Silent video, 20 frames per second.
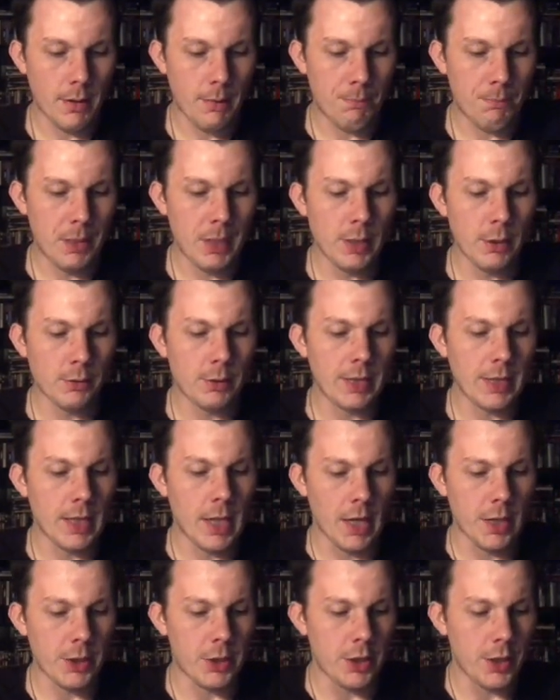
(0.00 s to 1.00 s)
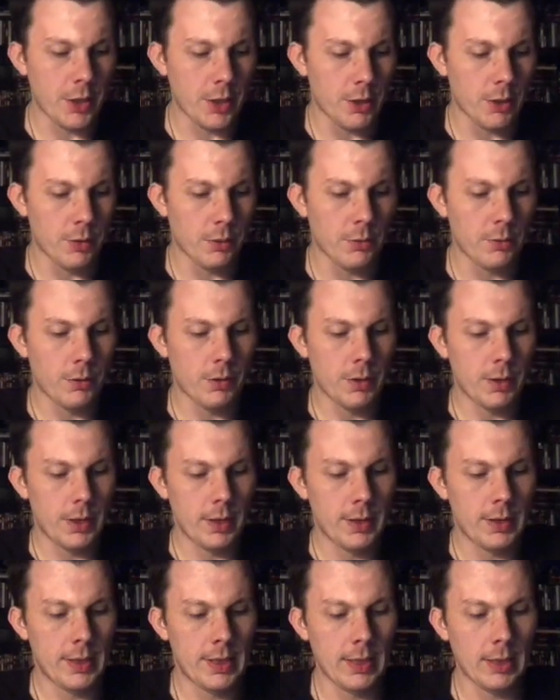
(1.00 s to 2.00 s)
Pino DiNaggio
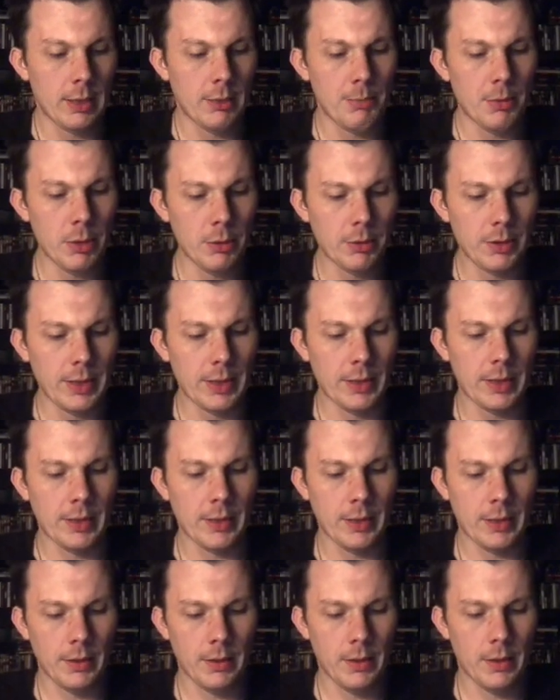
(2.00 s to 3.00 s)
did the music,